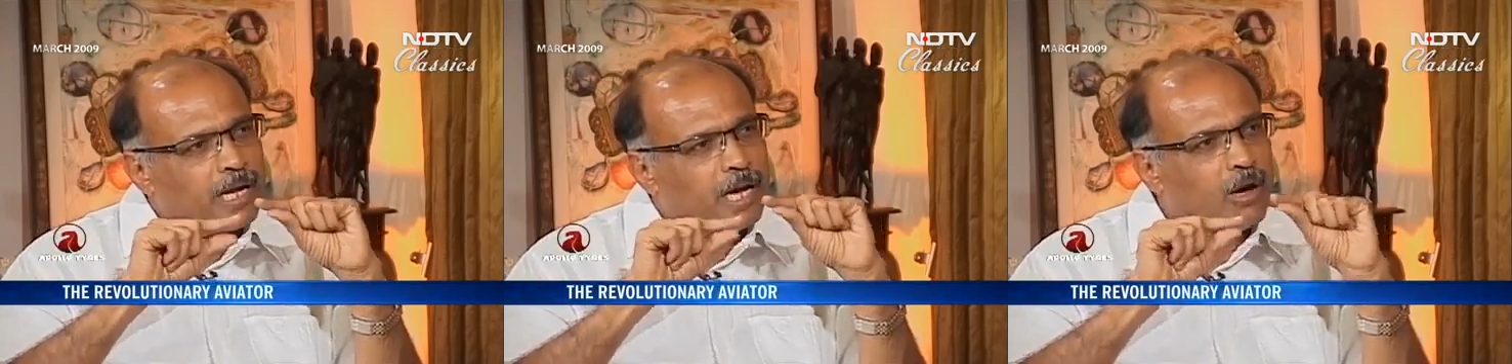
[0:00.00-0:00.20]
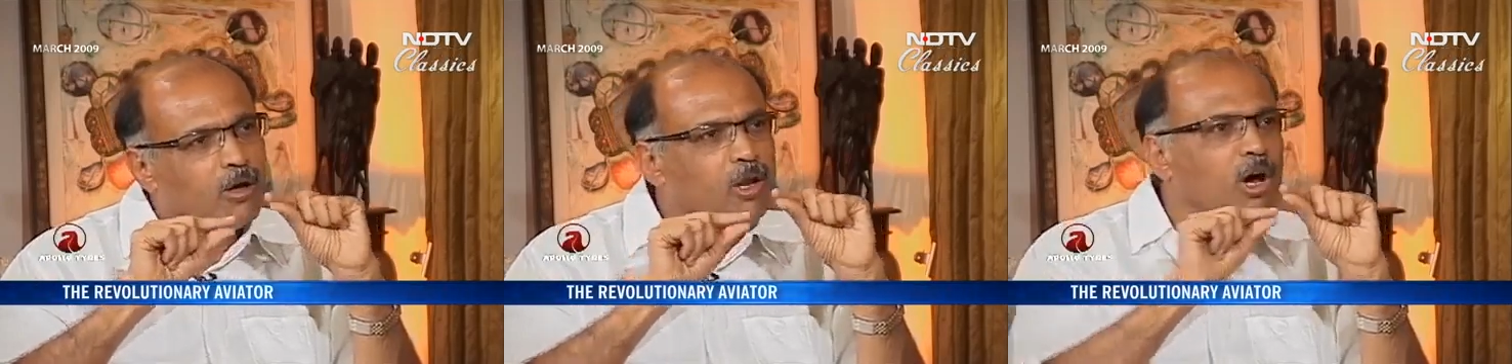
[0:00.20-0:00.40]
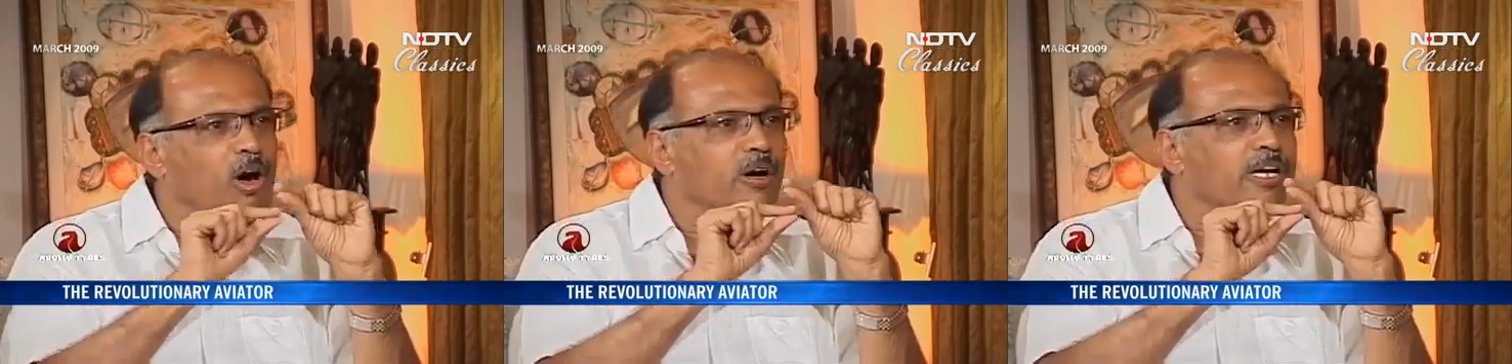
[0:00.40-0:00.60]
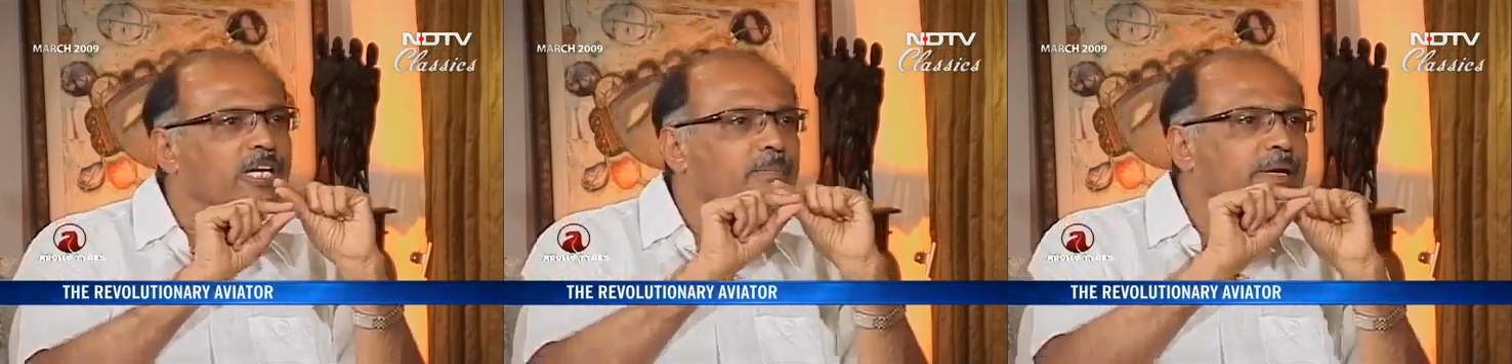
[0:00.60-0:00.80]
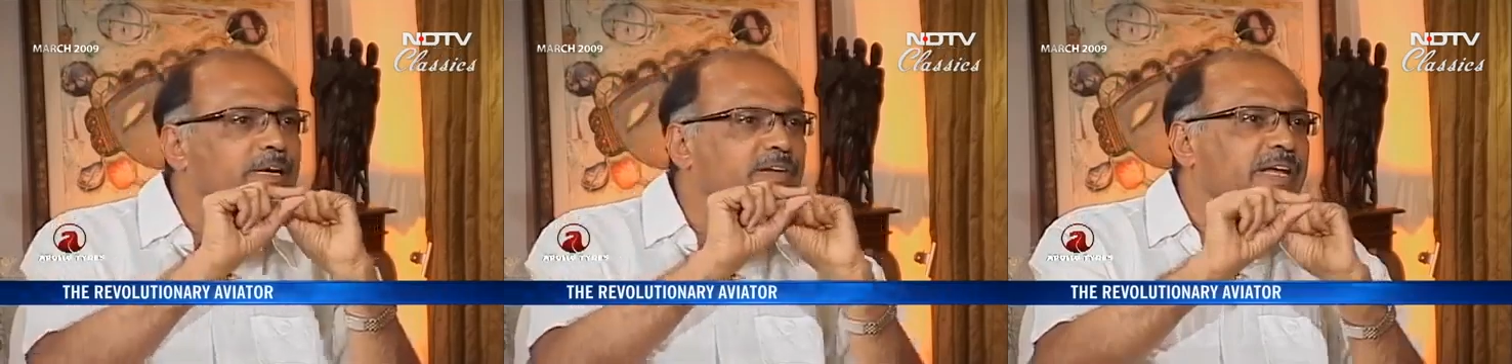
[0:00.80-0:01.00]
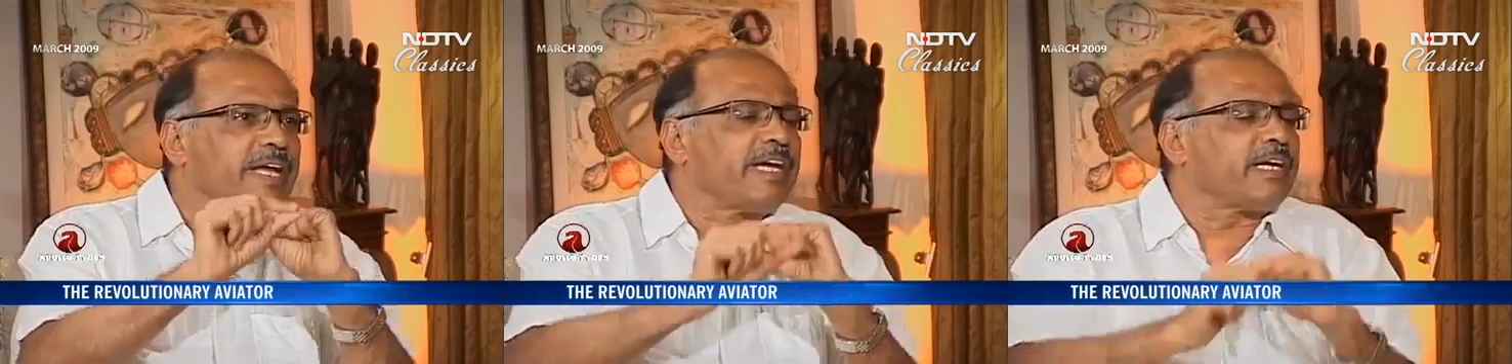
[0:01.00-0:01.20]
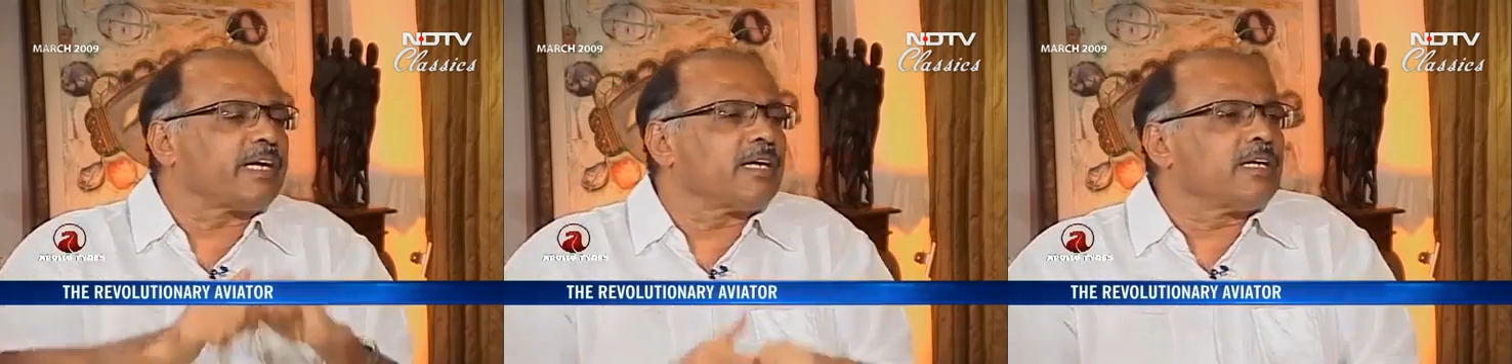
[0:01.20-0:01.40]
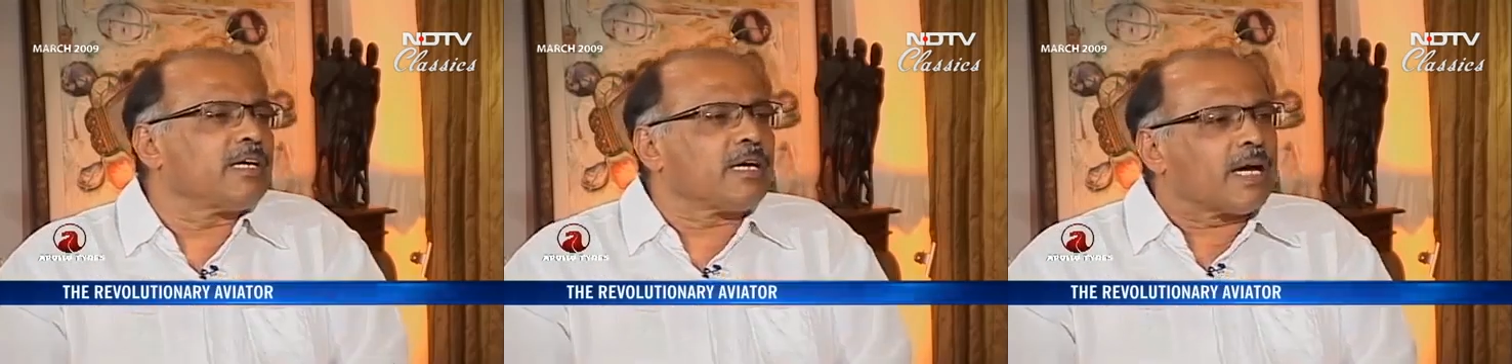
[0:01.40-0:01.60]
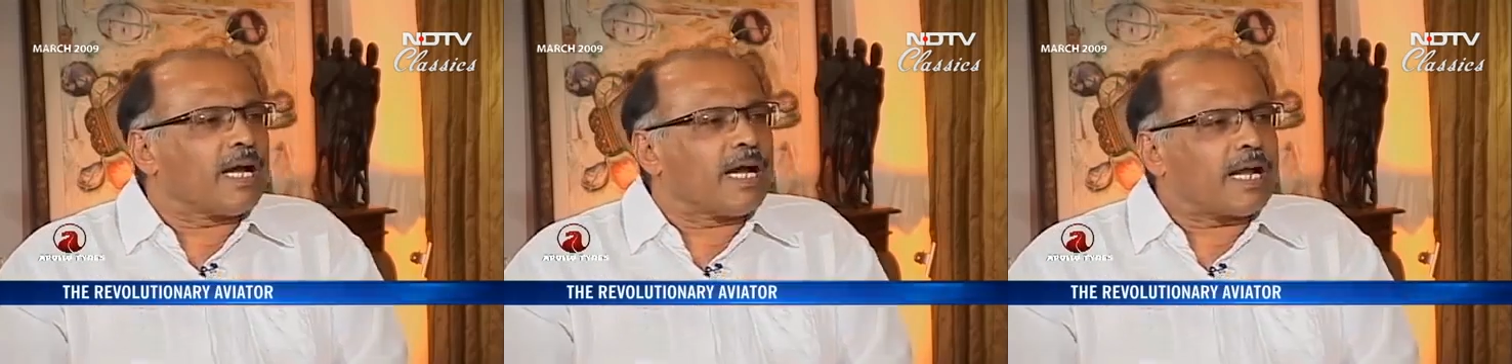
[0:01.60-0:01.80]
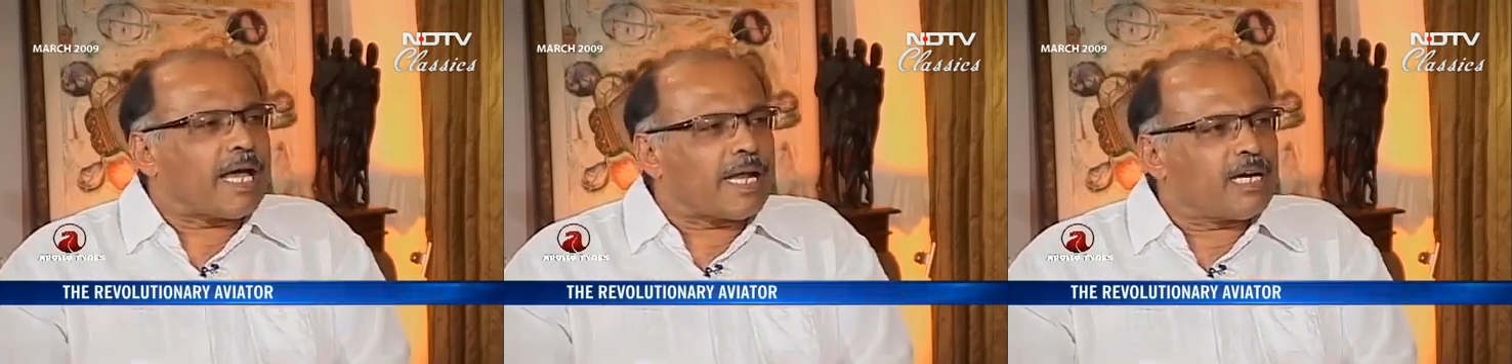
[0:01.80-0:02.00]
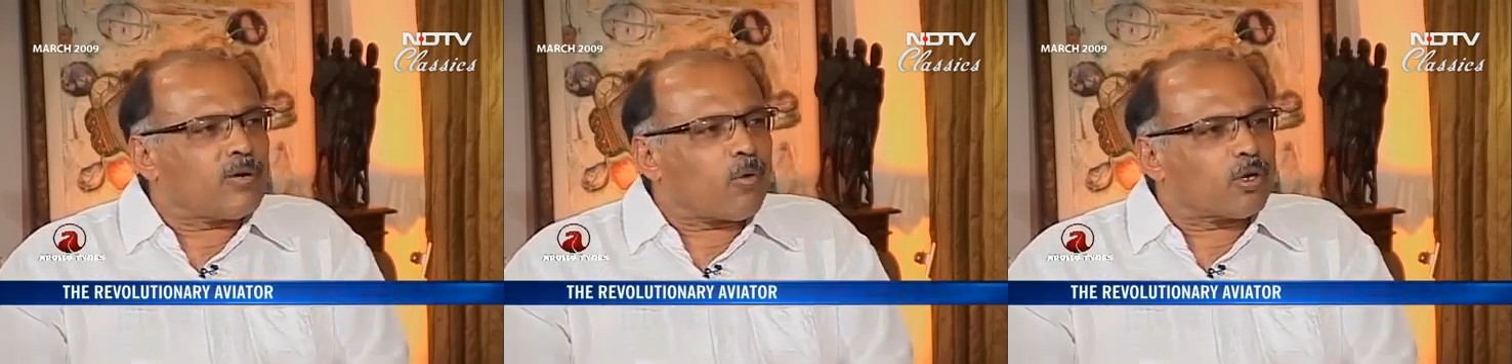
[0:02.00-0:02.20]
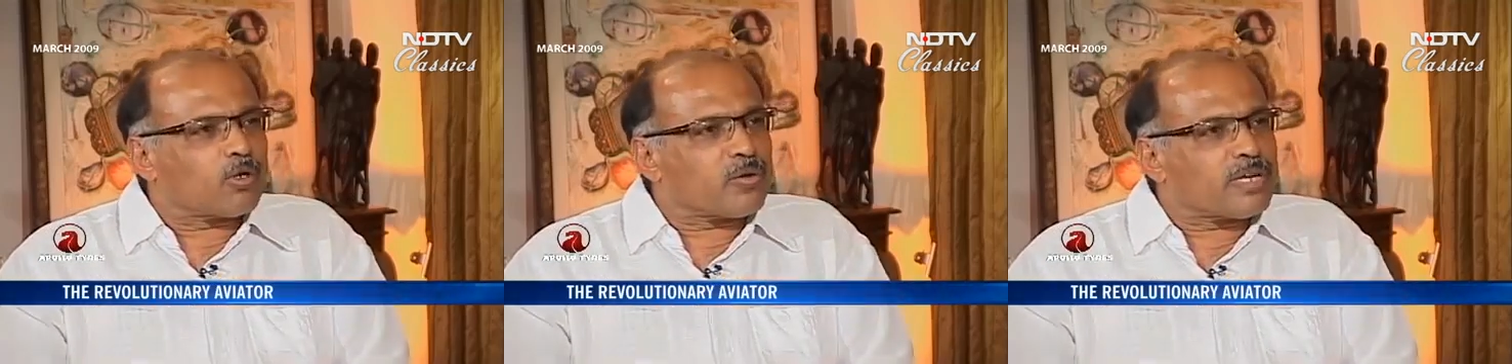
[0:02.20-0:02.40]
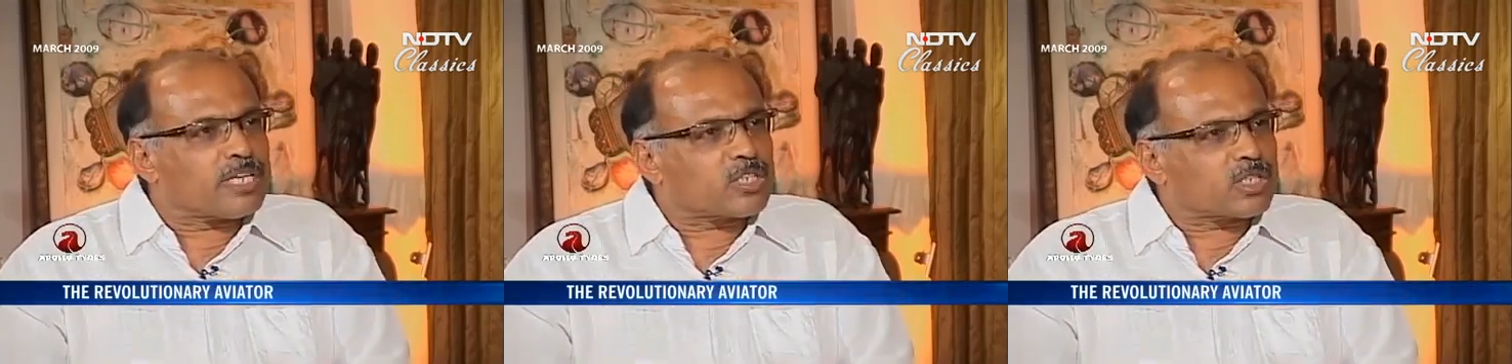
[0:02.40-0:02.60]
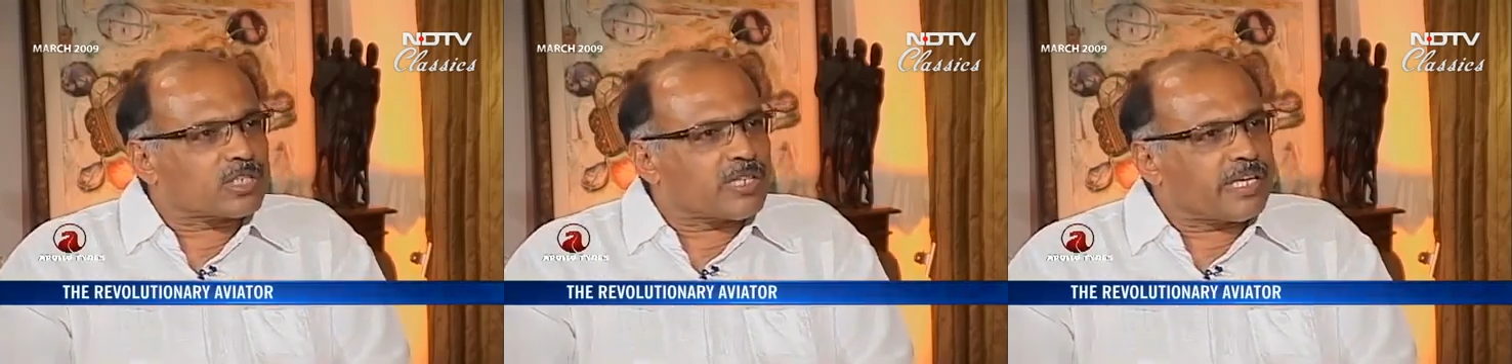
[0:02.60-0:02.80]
how long it may take, and I didn't want to risk